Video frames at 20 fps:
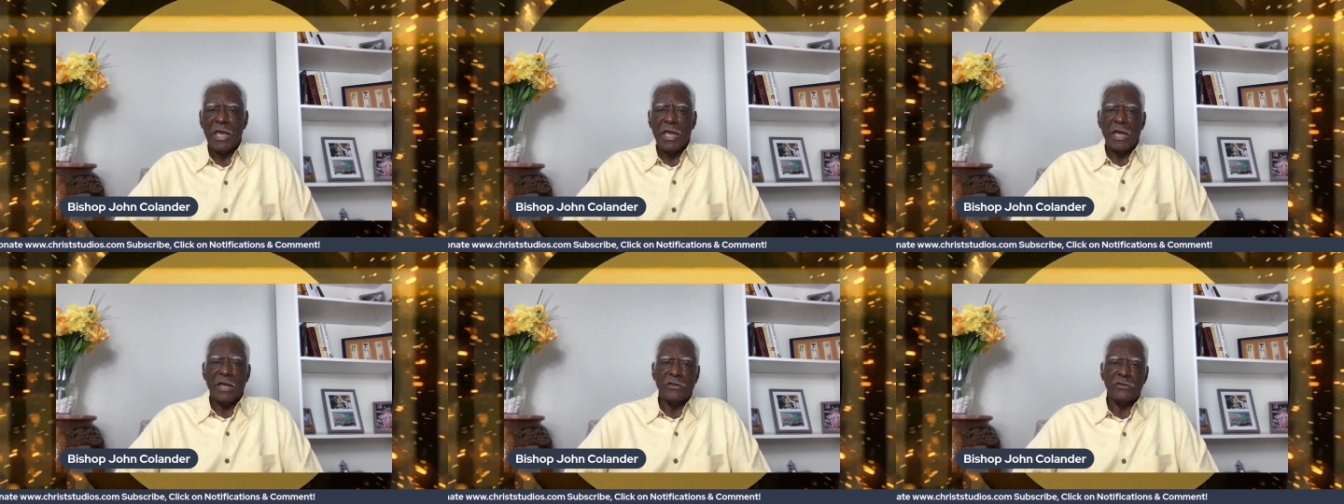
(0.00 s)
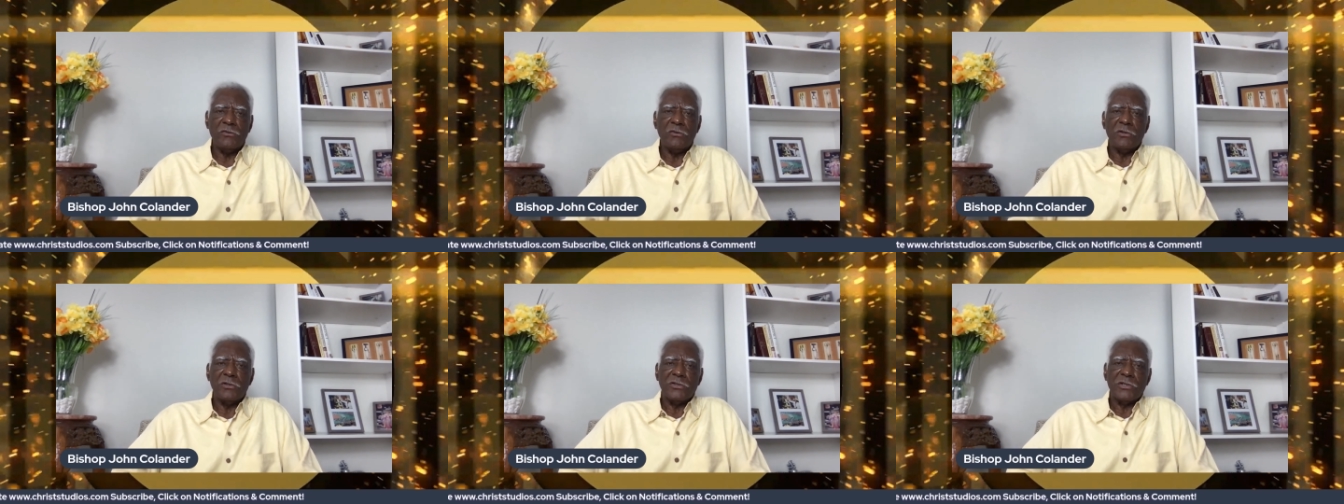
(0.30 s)

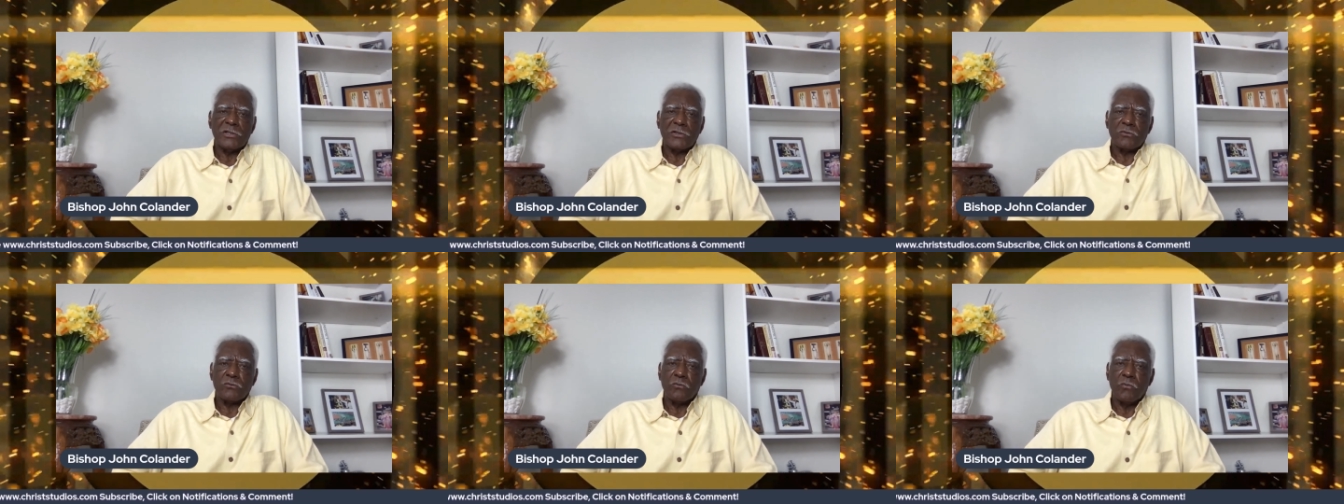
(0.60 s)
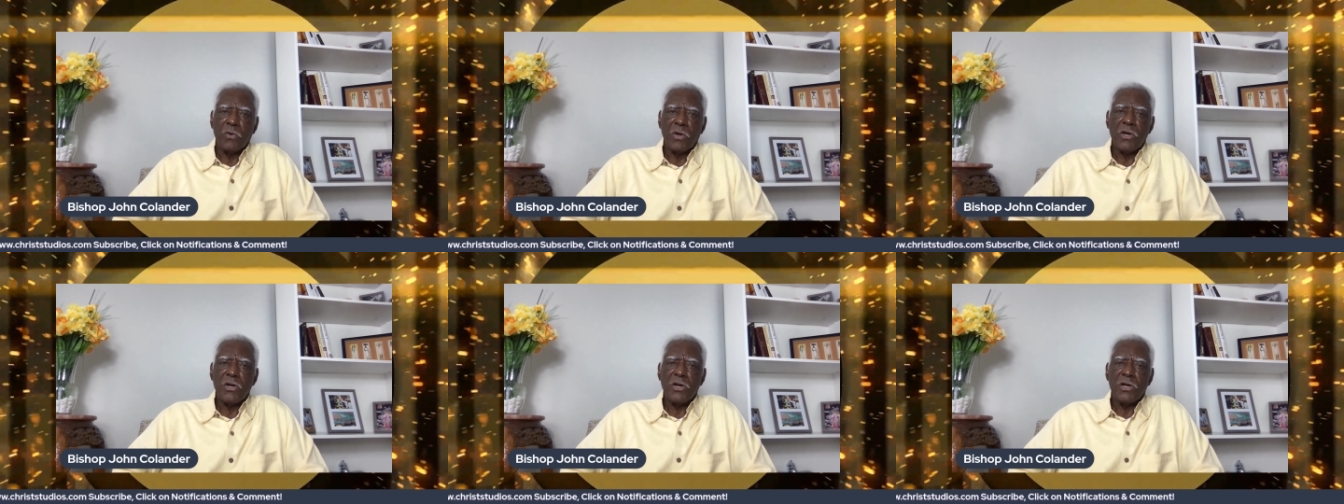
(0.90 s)
And you are just
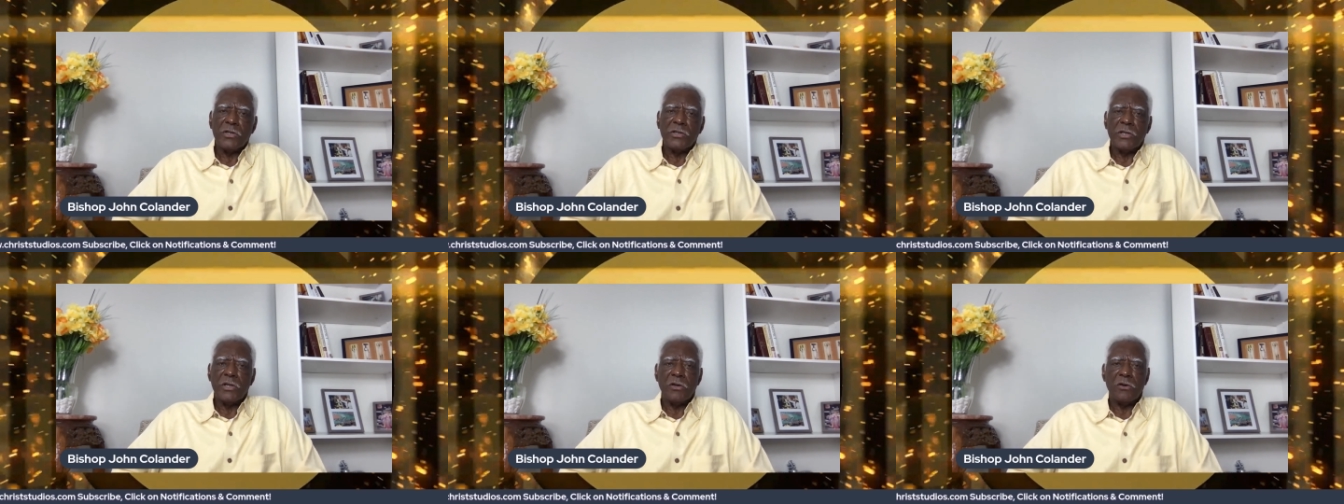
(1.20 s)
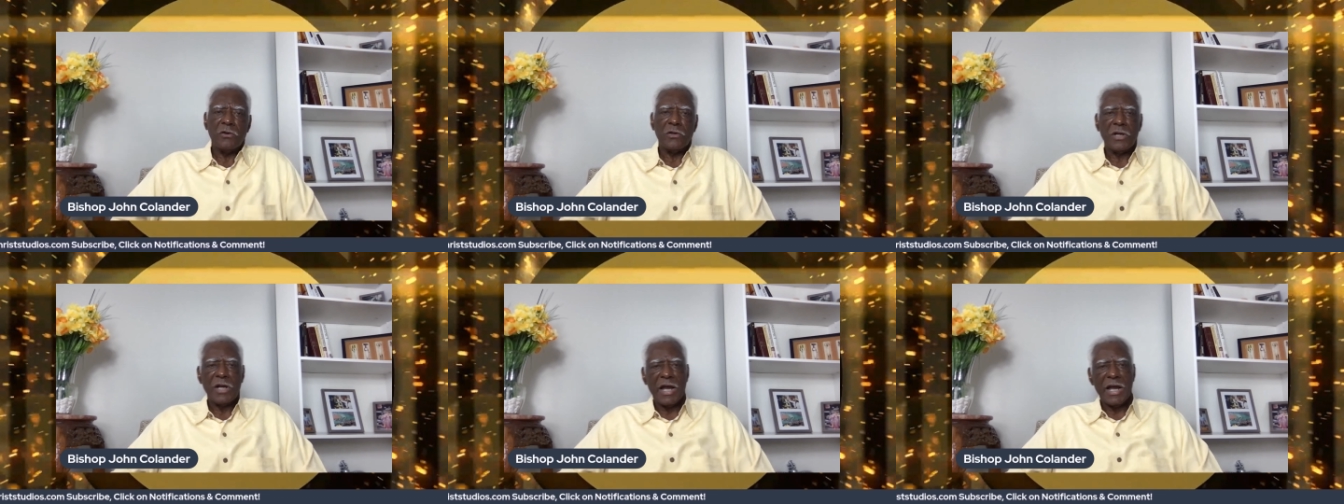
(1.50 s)
worthy, O
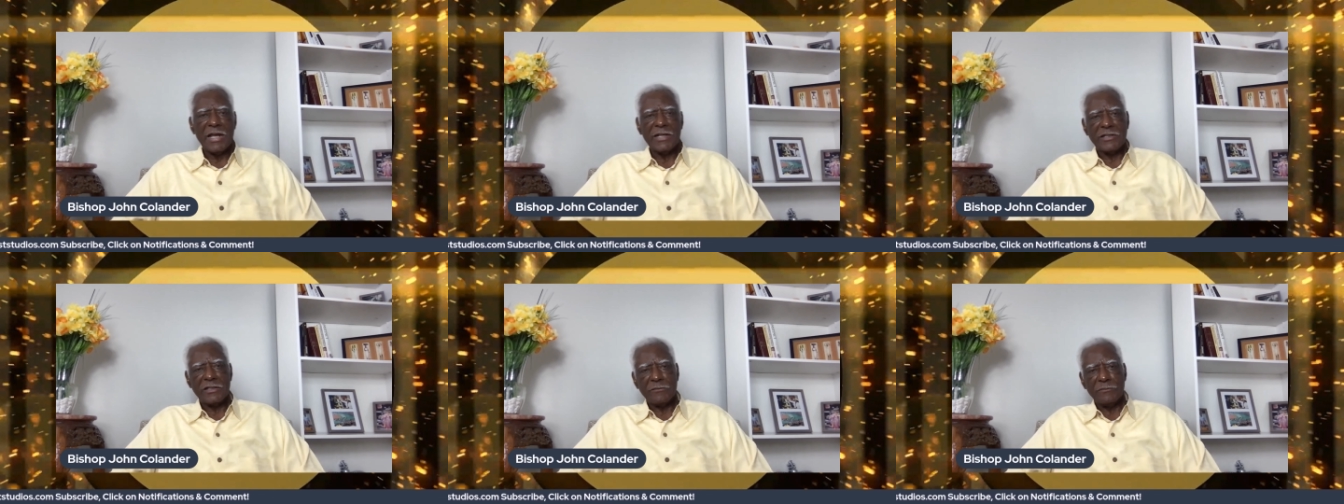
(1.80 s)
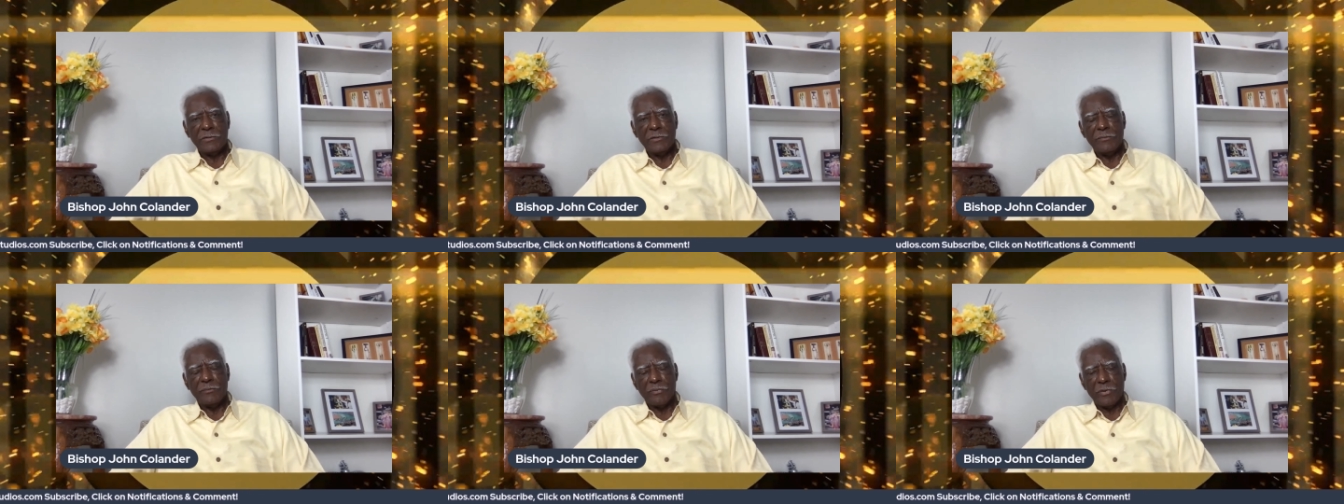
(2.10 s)
oh God, to
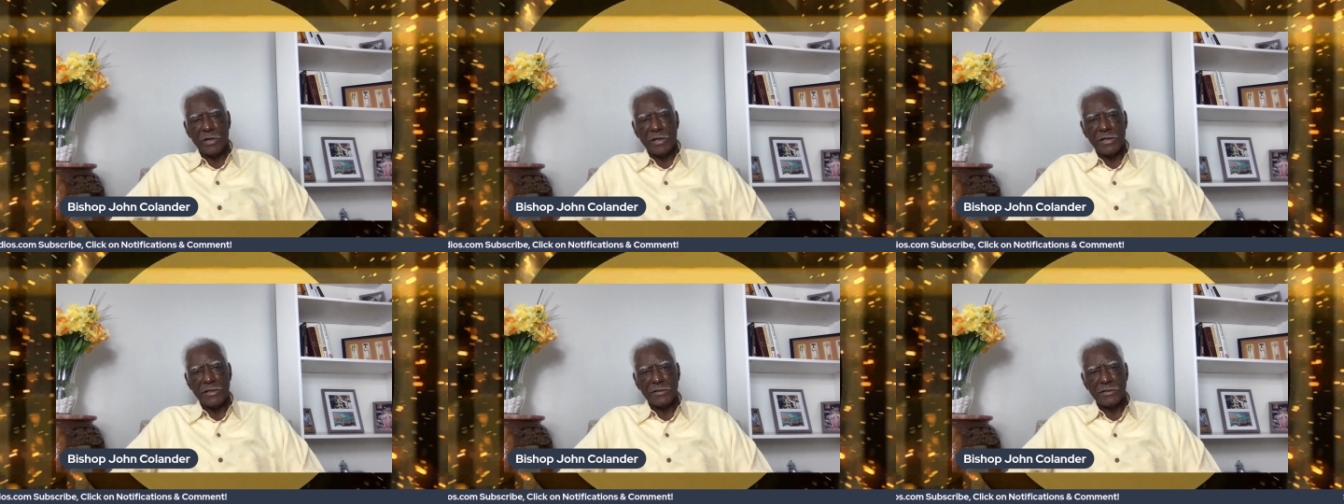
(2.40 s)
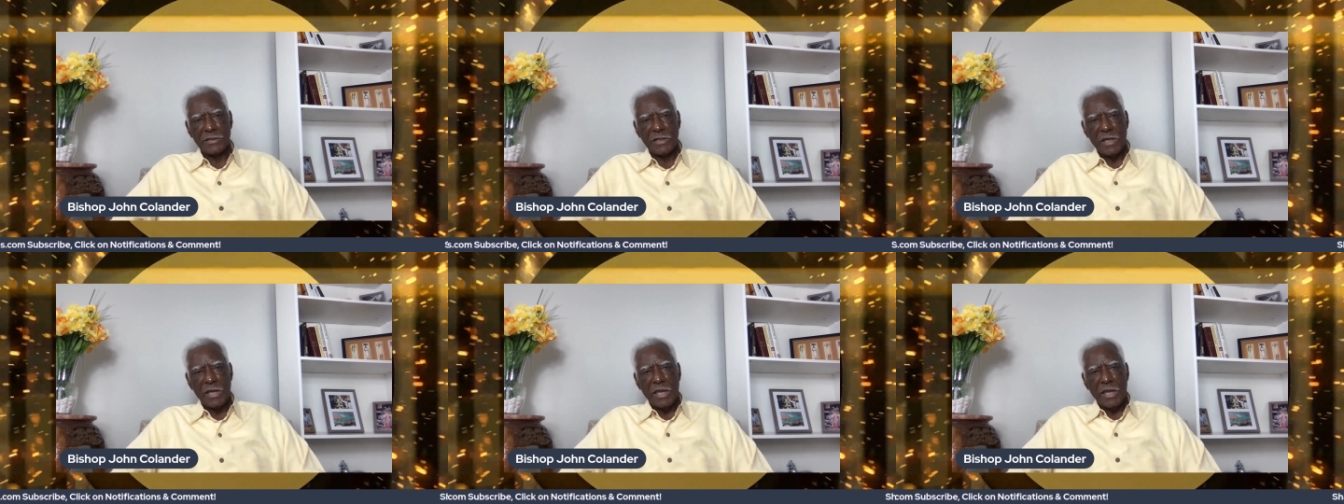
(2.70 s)
be praised.